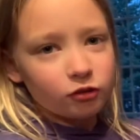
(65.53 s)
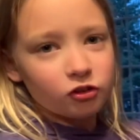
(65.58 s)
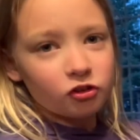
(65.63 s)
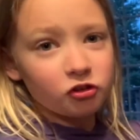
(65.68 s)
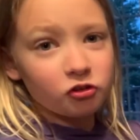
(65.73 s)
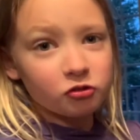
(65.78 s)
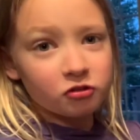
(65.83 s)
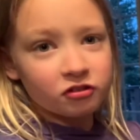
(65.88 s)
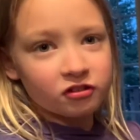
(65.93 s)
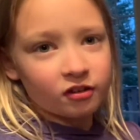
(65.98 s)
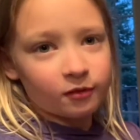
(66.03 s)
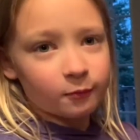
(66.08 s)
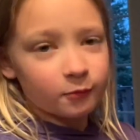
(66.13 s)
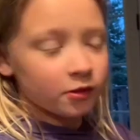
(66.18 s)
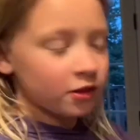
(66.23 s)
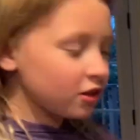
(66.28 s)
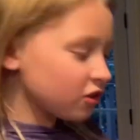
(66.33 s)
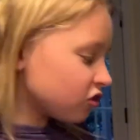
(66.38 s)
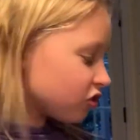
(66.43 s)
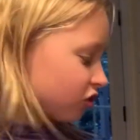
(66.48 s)
to use some of
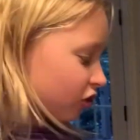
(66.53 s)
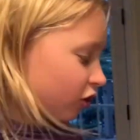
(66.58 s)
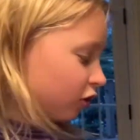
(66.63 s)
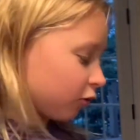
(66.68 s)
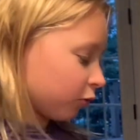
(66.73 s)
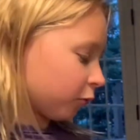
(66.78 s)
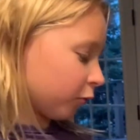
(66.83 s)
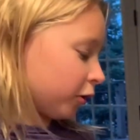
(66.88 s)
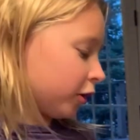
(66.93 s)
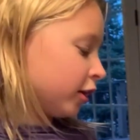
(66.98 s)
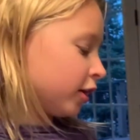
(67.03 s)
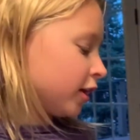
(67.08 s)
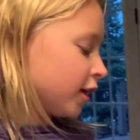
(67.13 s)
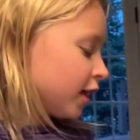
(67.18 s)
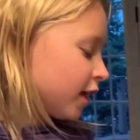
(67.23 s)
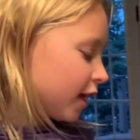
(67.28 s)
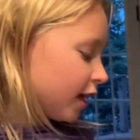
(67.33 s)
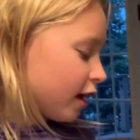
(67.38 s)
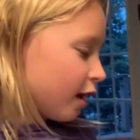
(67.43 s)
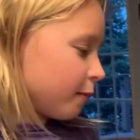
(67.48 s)
this dark green
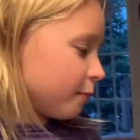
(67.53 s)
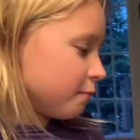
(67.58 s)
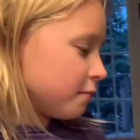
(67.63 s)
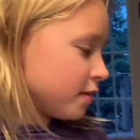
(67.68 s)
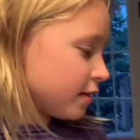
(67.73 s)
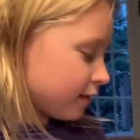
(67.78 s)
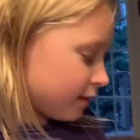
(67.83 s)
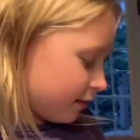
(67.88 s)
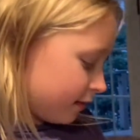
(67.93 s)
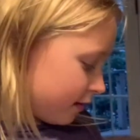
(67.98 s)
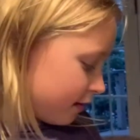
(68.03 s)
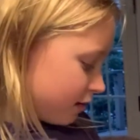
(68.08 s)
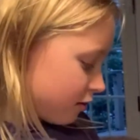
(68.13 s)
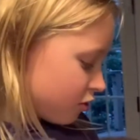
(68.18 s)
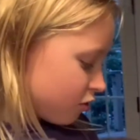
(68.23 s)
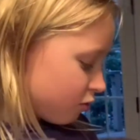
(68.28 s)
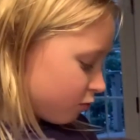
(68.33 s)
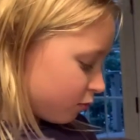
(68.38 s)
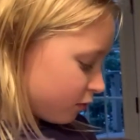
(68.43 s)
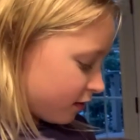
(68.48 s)
and mix it
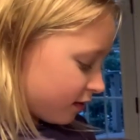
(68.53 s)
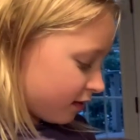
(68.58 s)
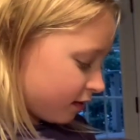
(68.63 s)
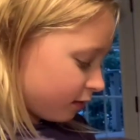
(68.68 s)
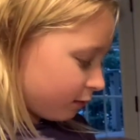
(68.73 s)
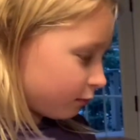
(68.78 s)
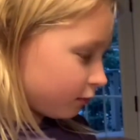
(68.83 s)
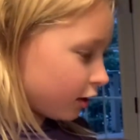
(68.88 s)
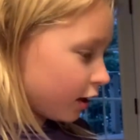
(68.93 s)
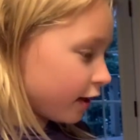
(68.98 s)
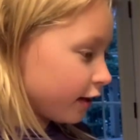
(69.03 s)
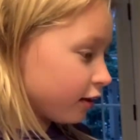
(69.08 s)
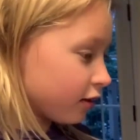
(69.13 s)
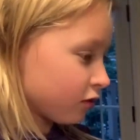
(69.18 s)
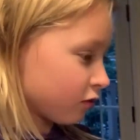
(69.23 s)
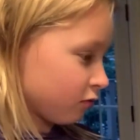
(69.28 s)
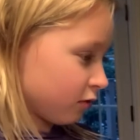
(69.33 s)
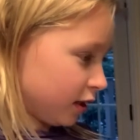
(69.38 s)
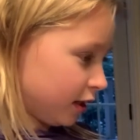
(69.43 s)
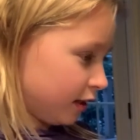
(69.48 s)
with some light
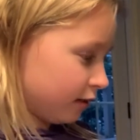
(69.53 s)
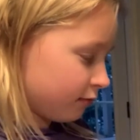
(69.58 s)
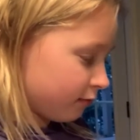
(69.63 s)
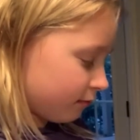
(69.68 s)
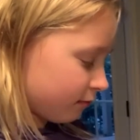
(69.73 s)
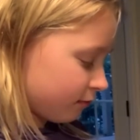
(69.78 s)
green.